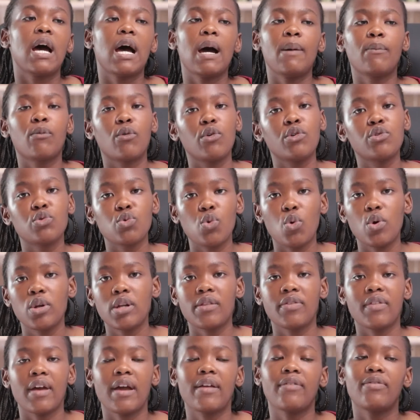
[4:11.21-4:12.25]
I'm going to
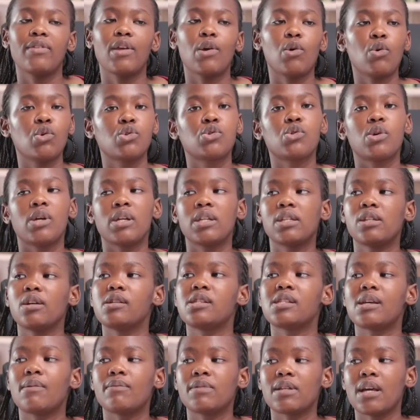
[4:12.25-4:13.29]
audit that. They also in
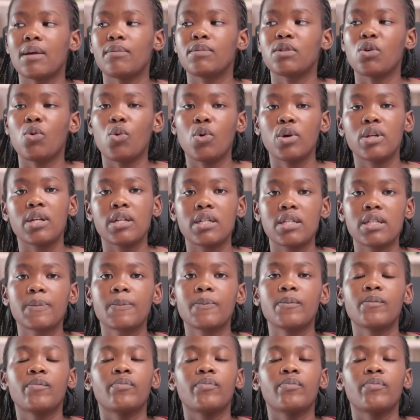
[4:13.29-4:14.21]
turn sometimes audit